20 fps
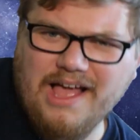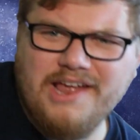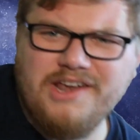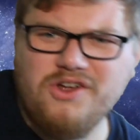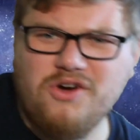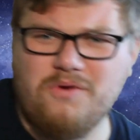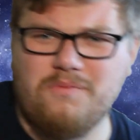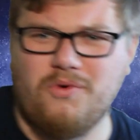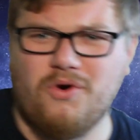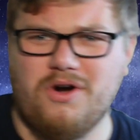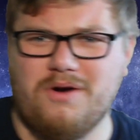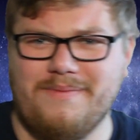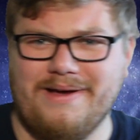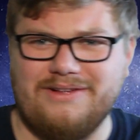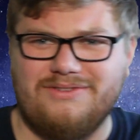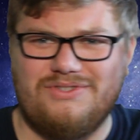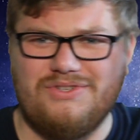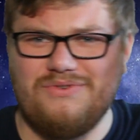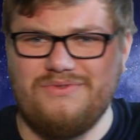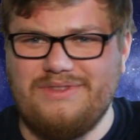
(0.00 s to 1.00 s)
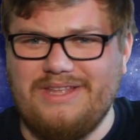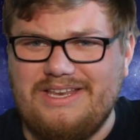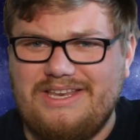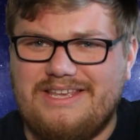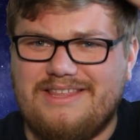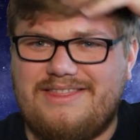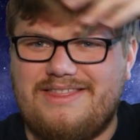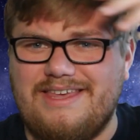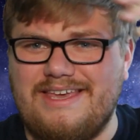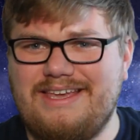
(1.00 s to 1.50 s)
I know more about Dune than
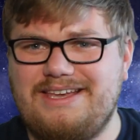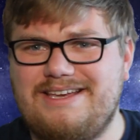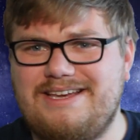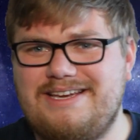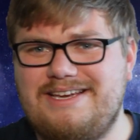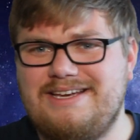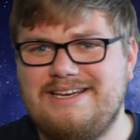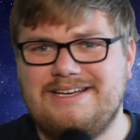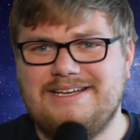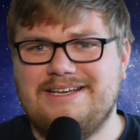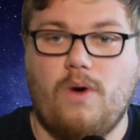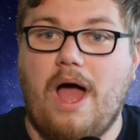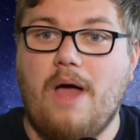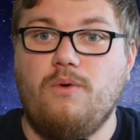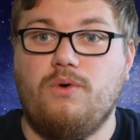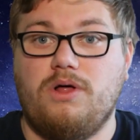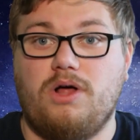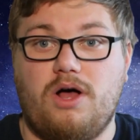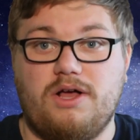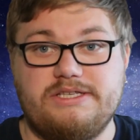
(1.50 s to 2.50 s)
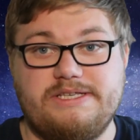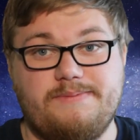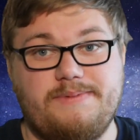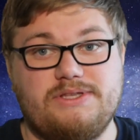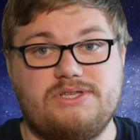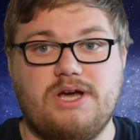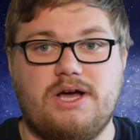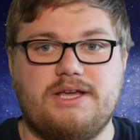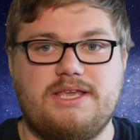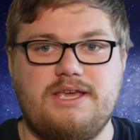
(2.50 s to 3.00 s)
you think. I will also be
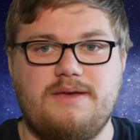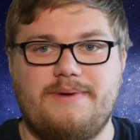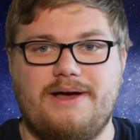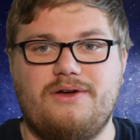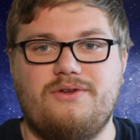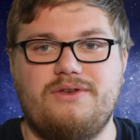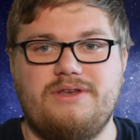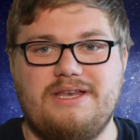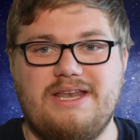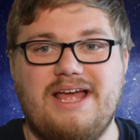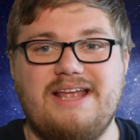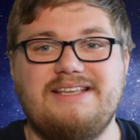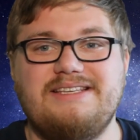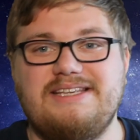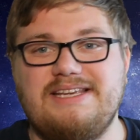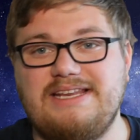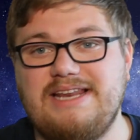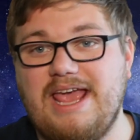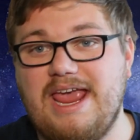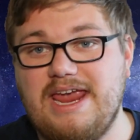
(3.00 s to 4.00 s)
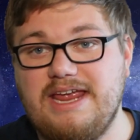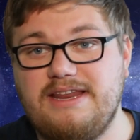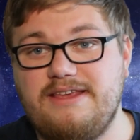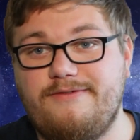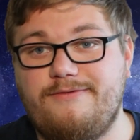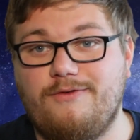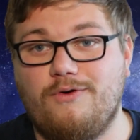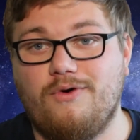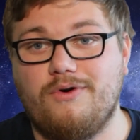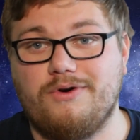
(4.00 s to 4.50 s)
talking about
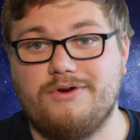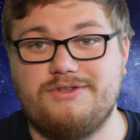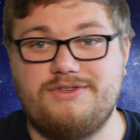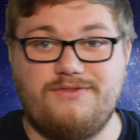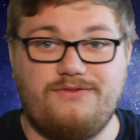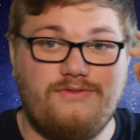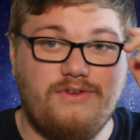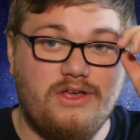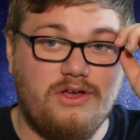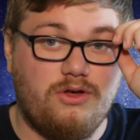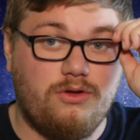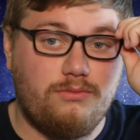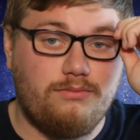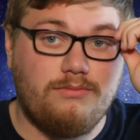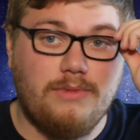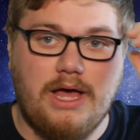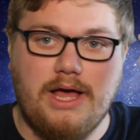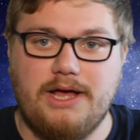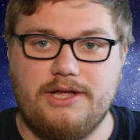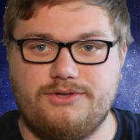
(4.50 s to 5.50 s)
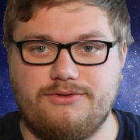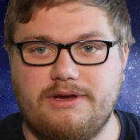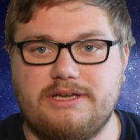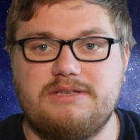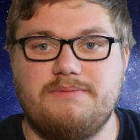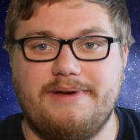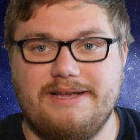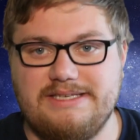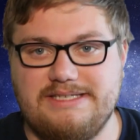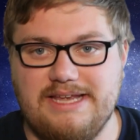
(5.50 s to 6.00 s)
1984's film,
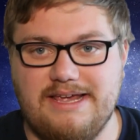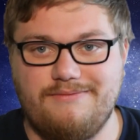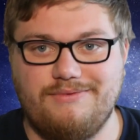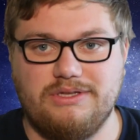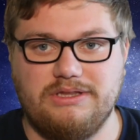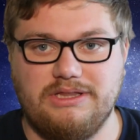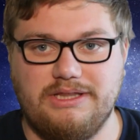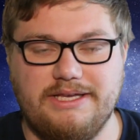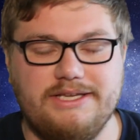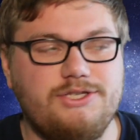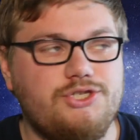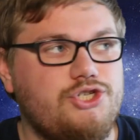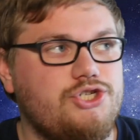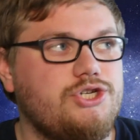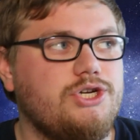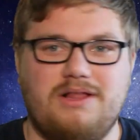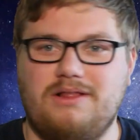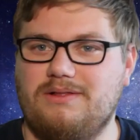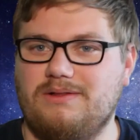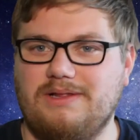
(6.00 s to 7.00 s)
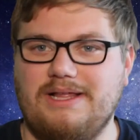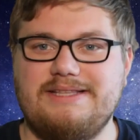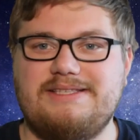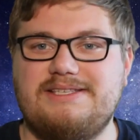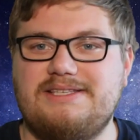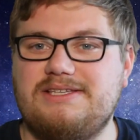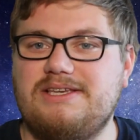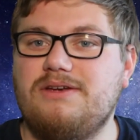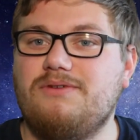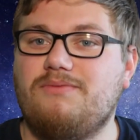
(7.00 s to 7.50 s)
directed by David Lynch.
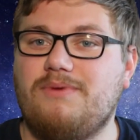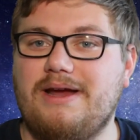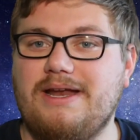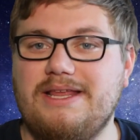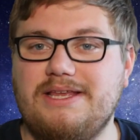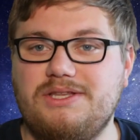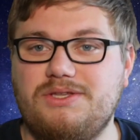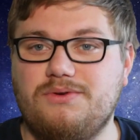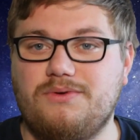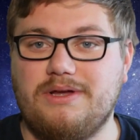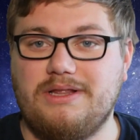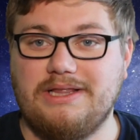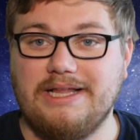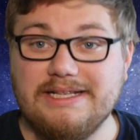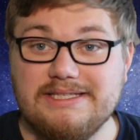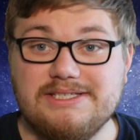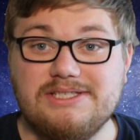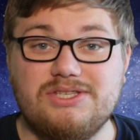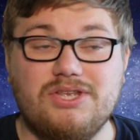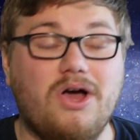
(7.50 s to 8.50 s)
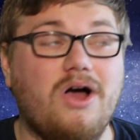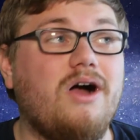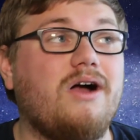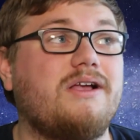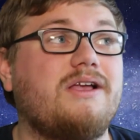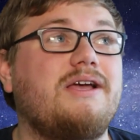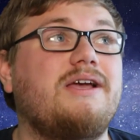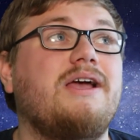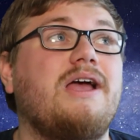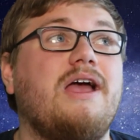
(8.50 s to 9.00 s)
Let's get right into it. Let's
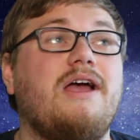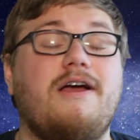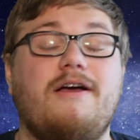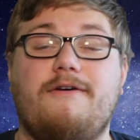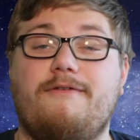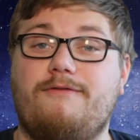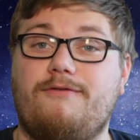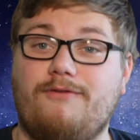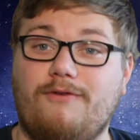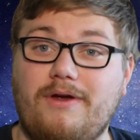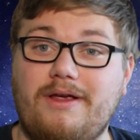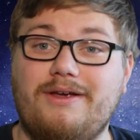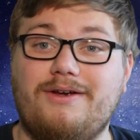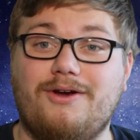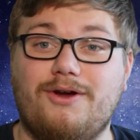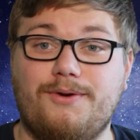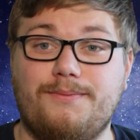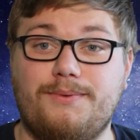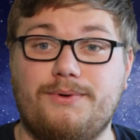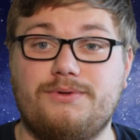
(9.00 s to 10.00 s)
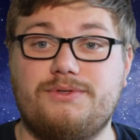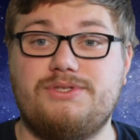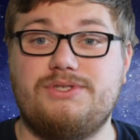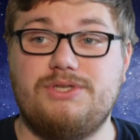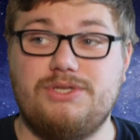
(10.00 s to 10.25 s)
talk Frank Herbert's